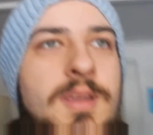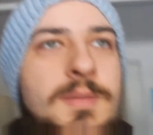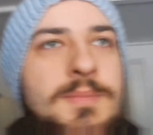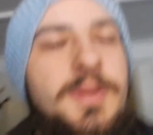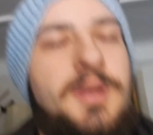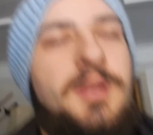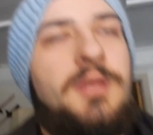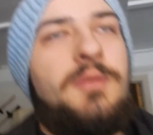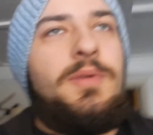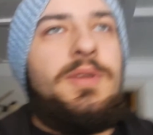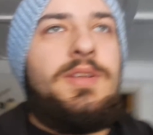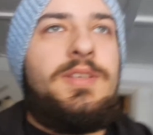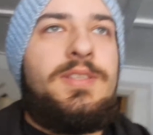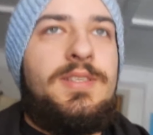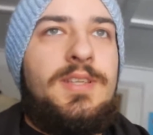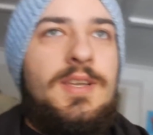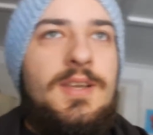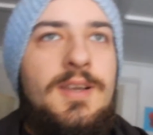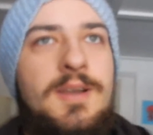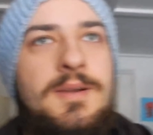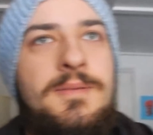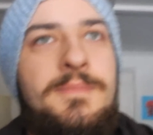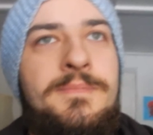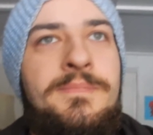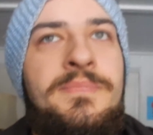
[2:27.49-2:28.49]
But anyways,
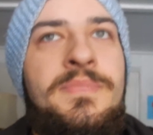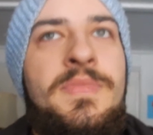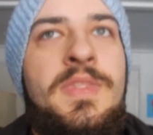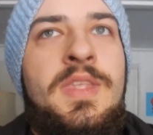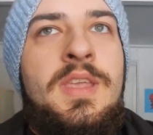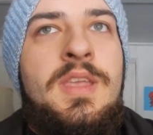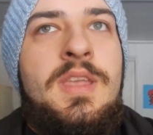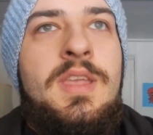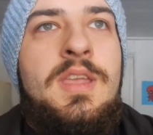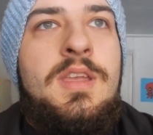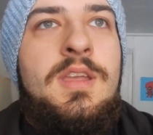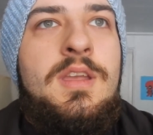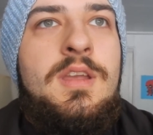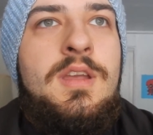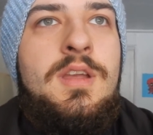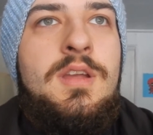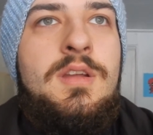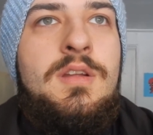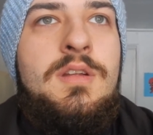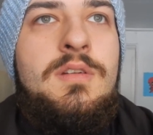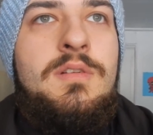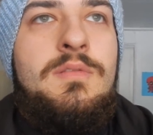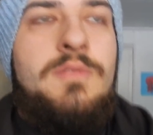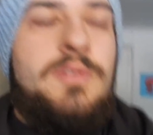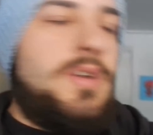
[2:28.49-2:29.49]
um,
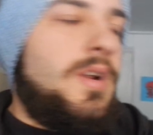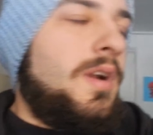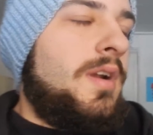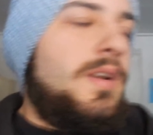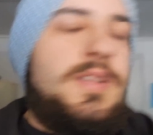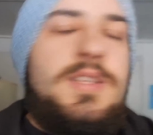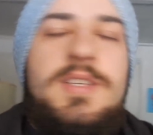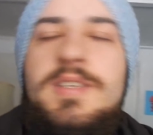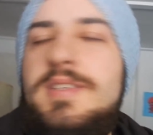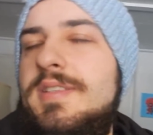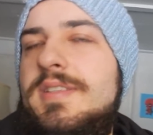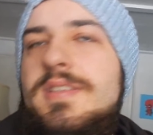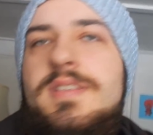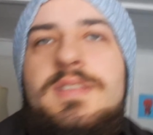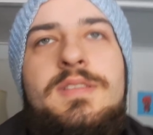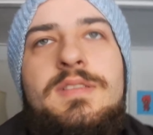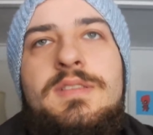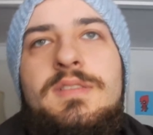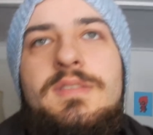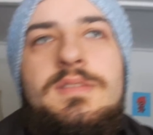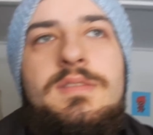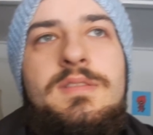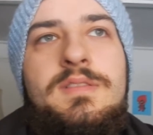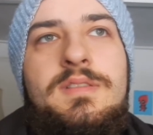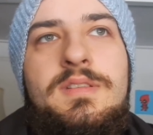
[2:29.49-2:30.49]
regardless,
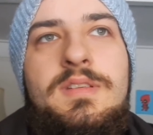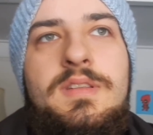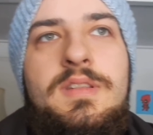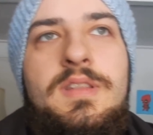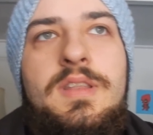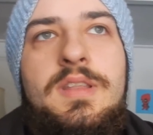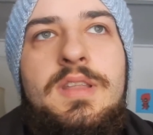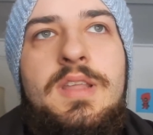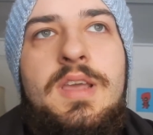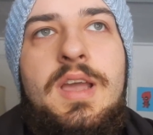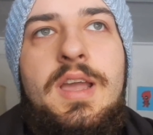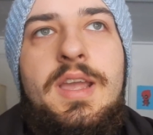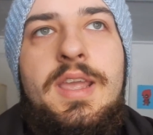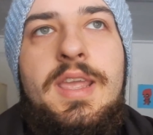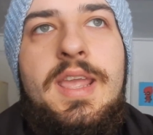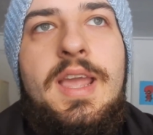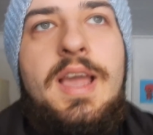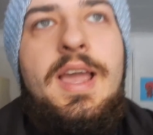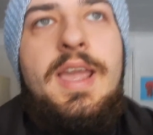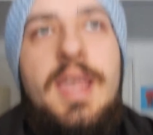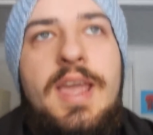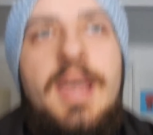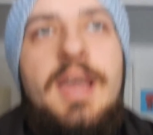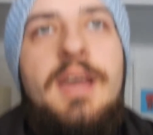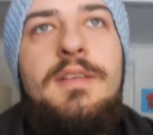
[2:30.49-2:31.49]
I
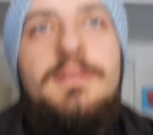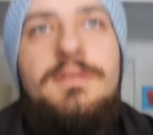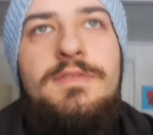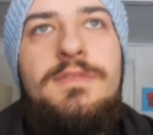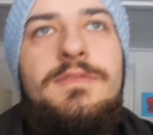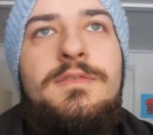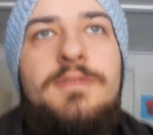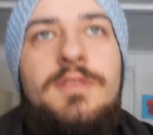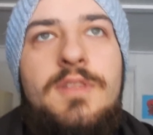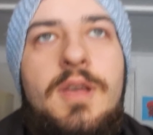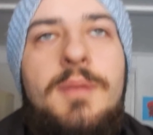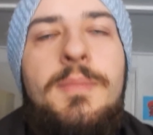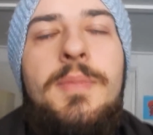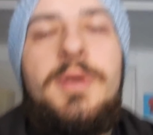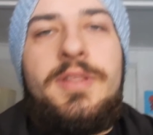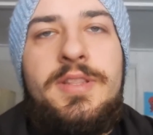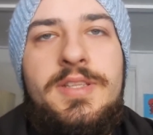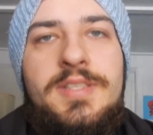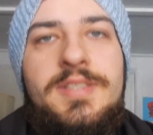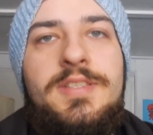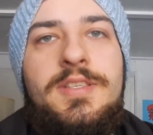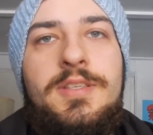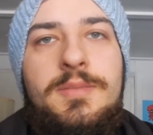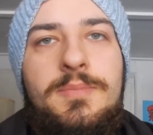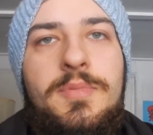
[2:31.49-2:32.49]
I have Among
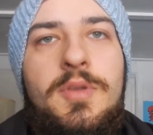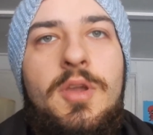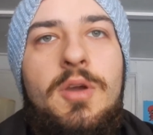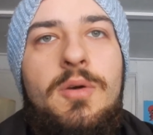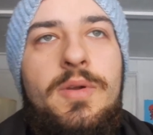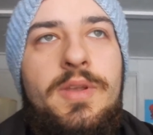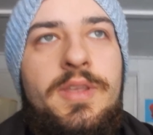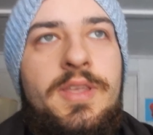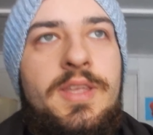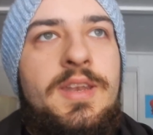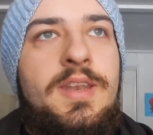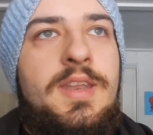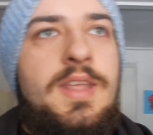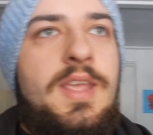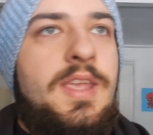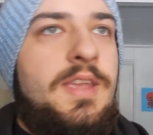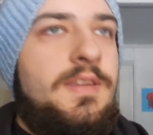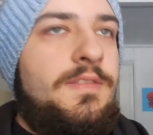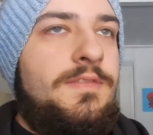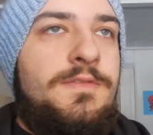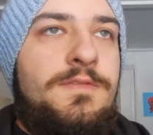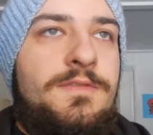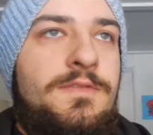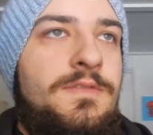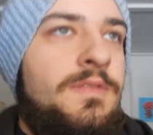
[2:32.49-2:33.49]
the Sleep going, and
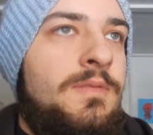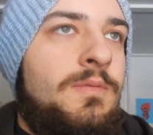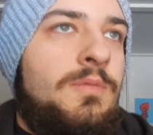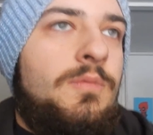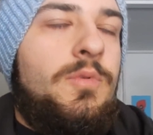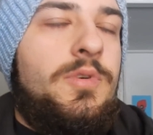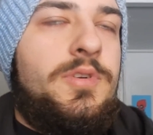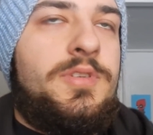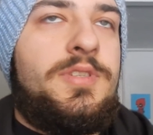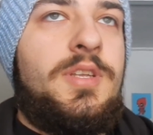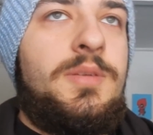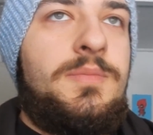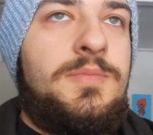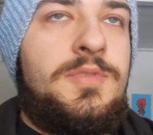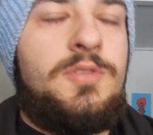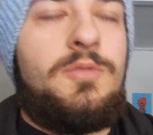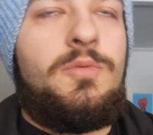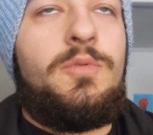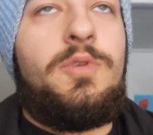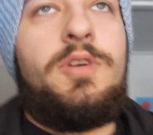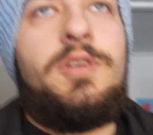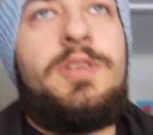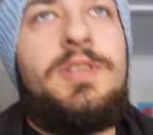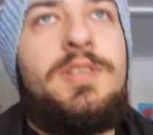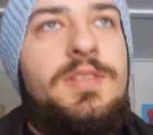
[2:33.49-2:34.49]
if worse comes to
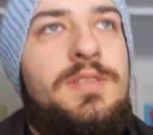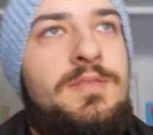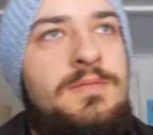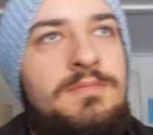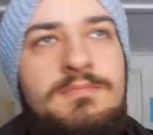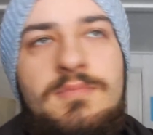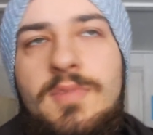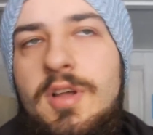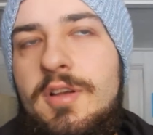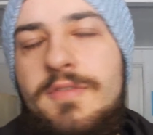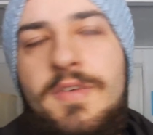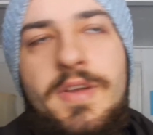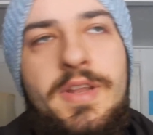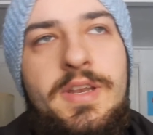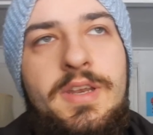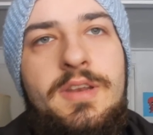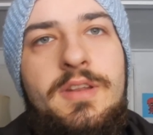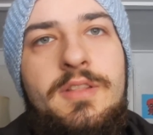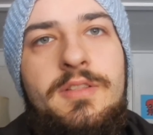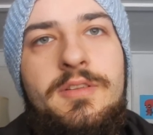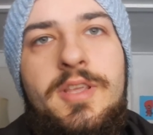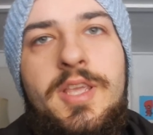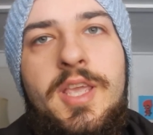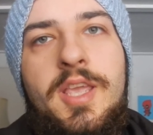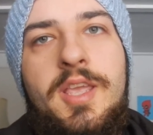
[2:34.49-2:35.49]
worse, I'll find
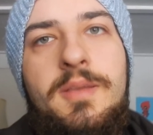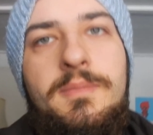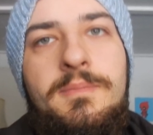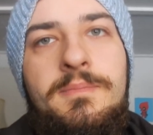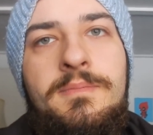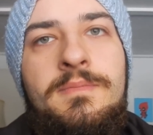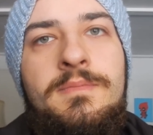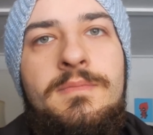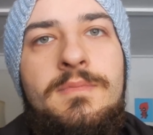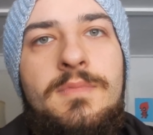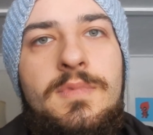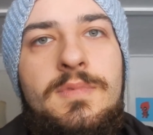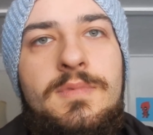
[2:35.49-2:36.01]
another game.